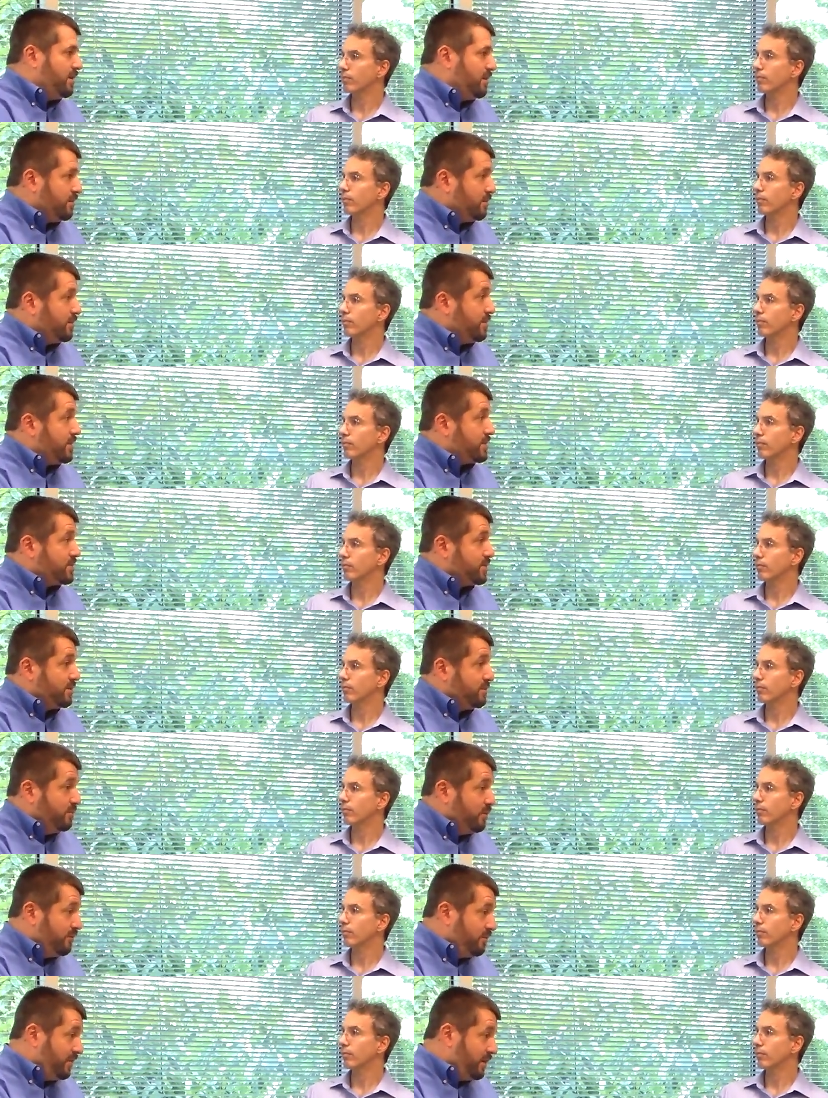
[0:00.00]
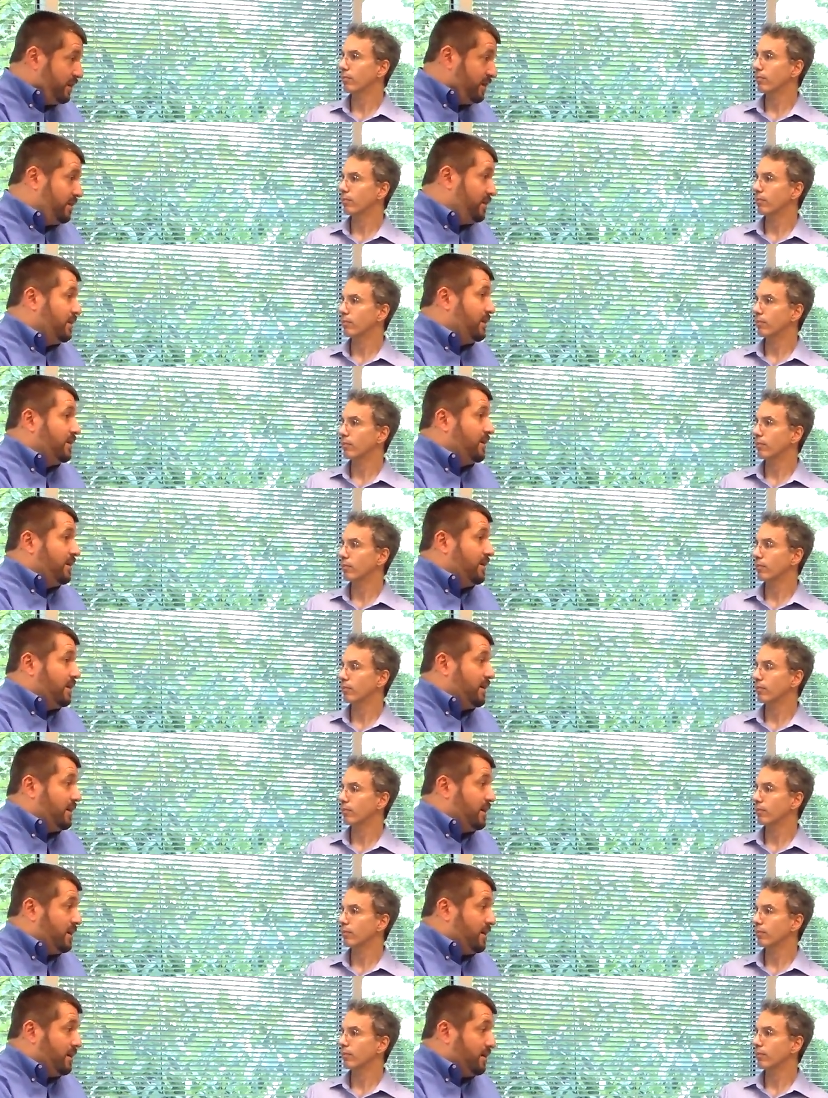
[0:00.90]
Speaker 1: Here you're actually moving
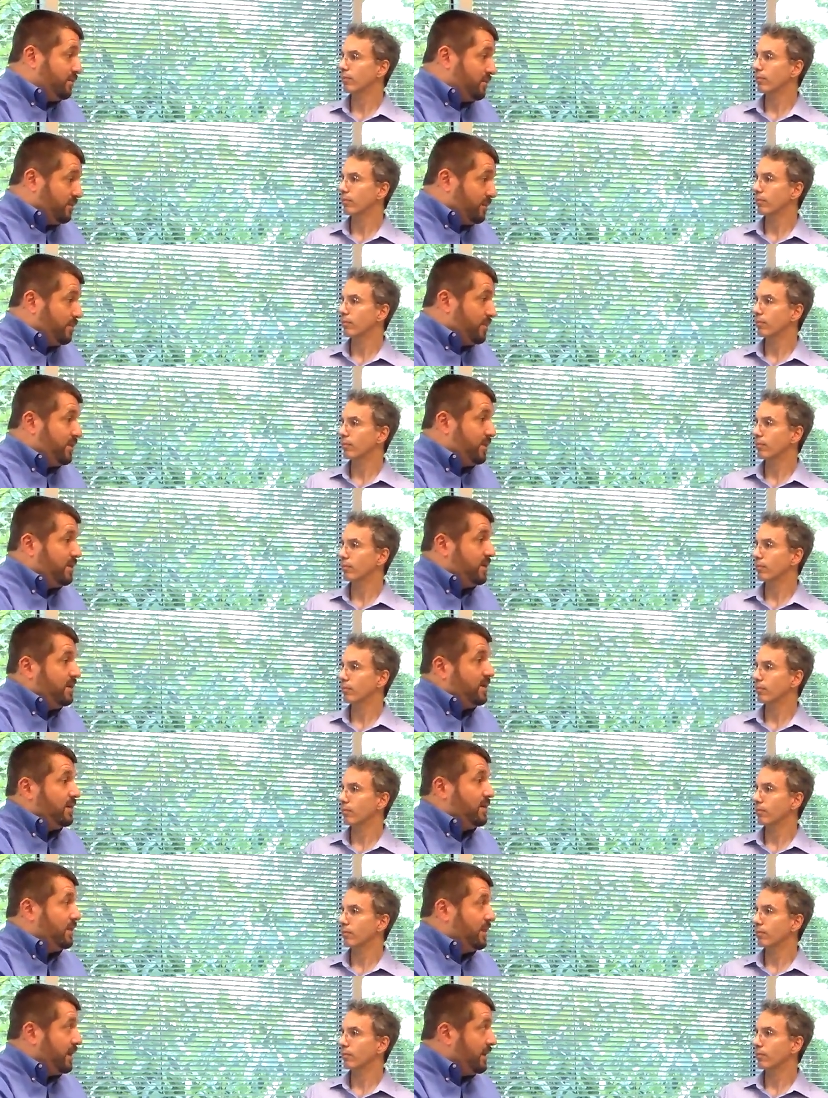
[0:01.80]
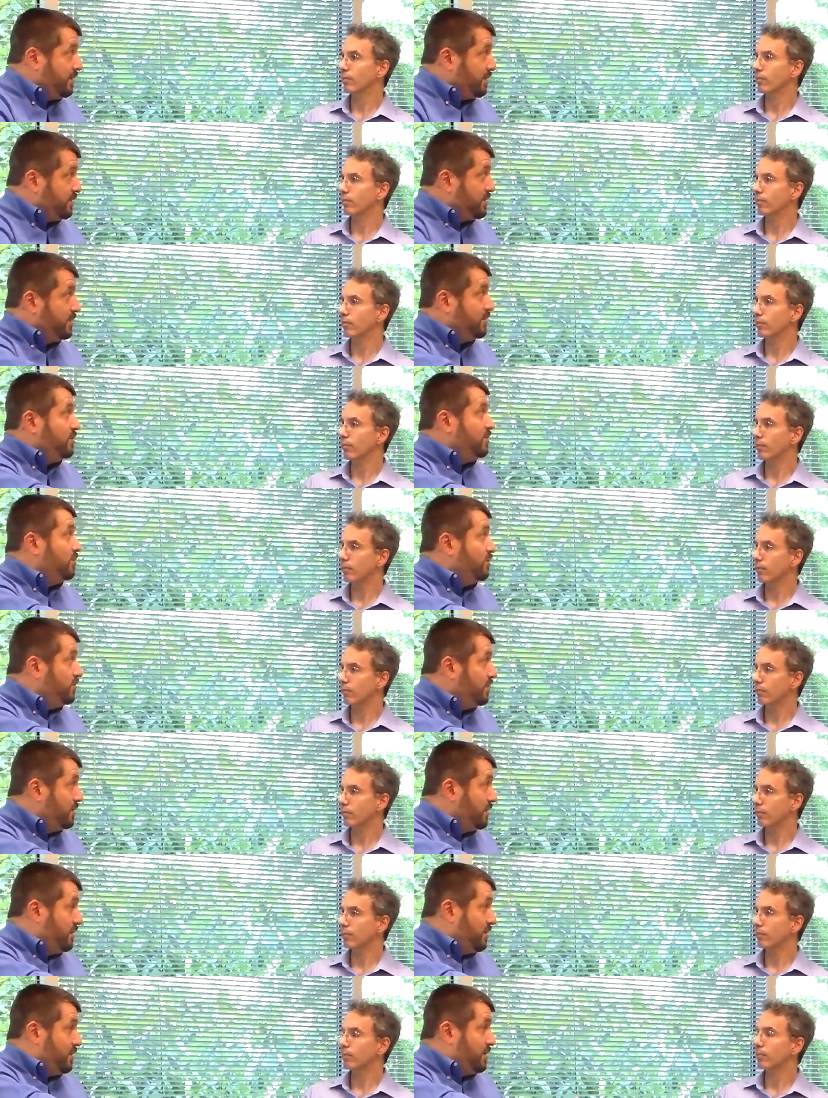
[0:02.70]
uh, some of the layer
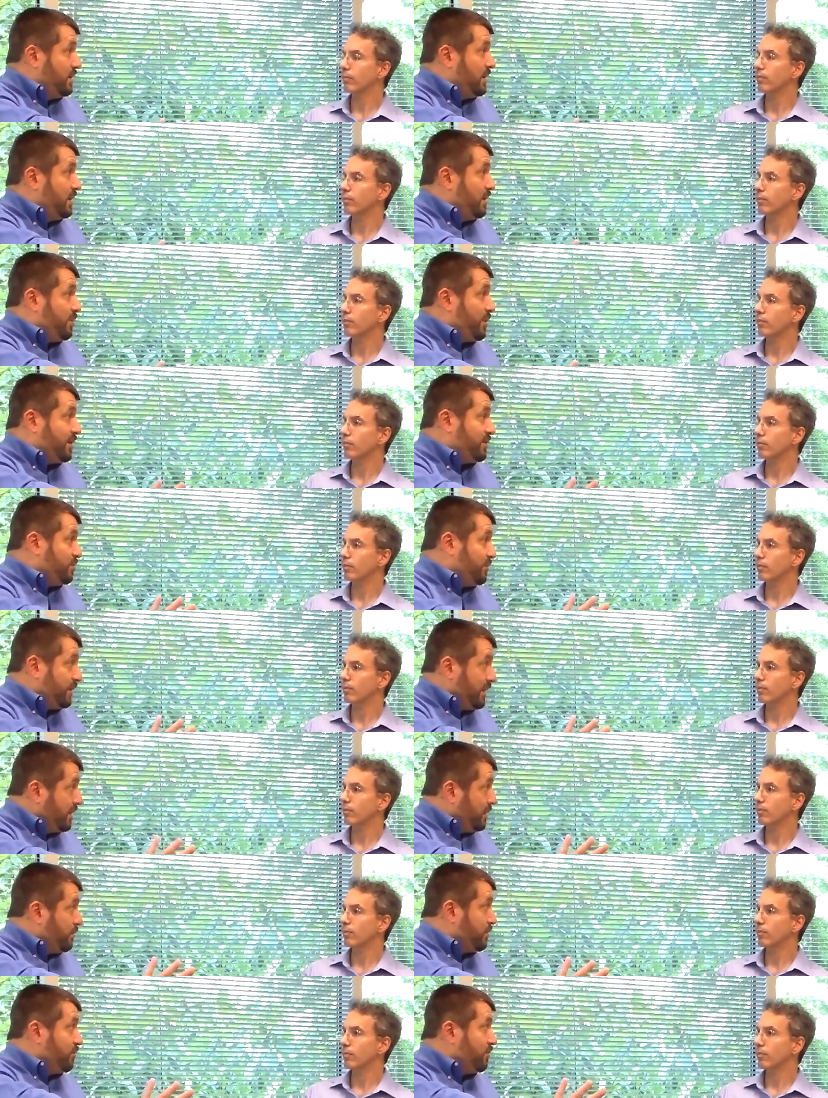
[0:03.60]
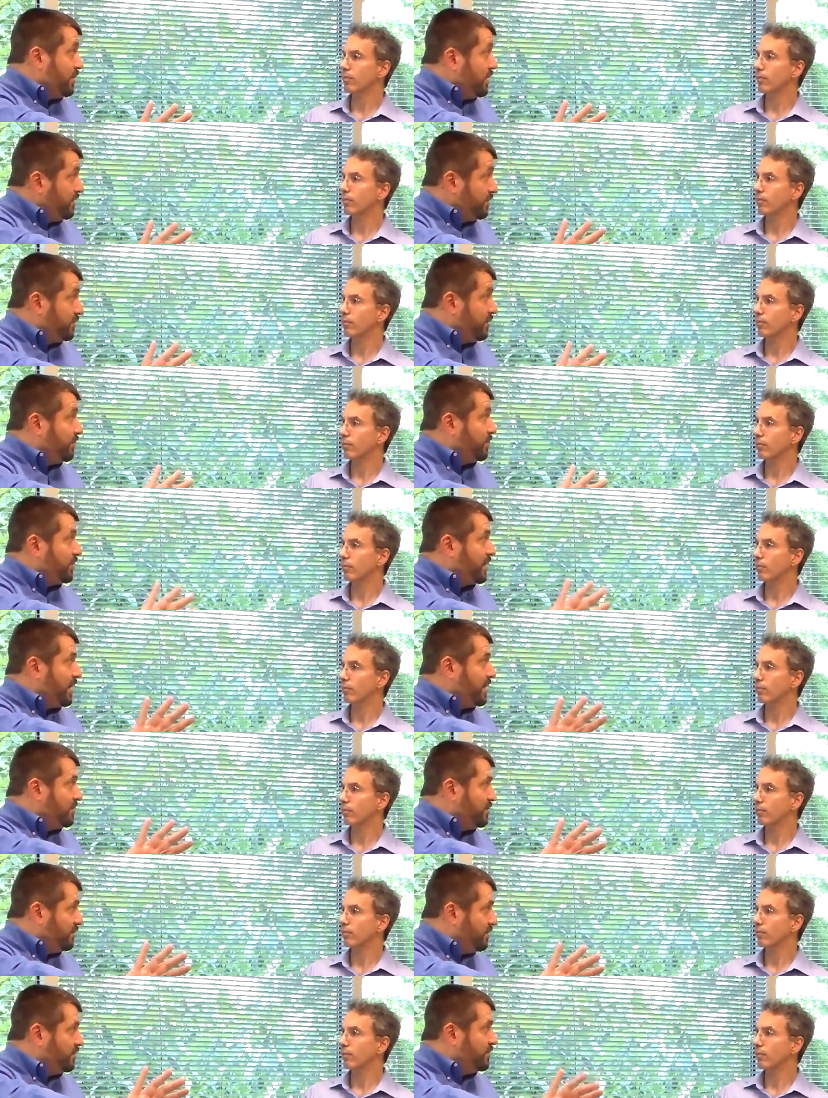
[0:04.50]
two and possibly layer three in some
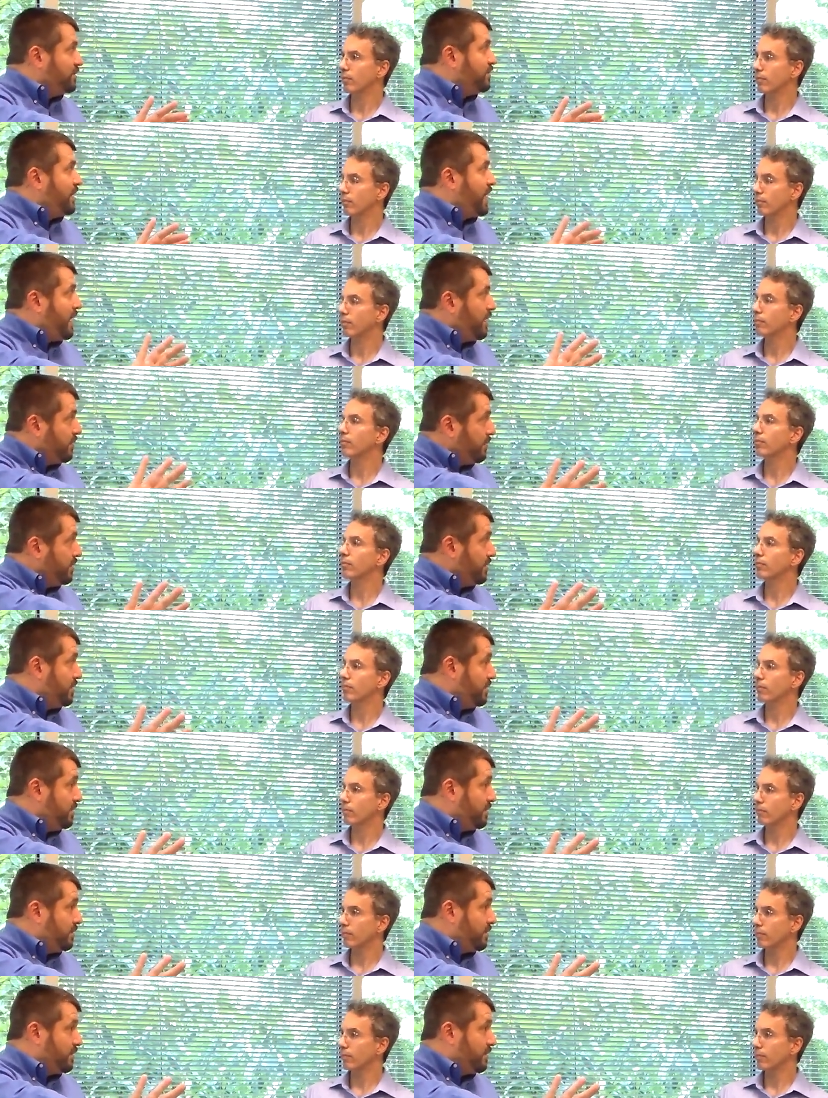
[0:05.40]
cases out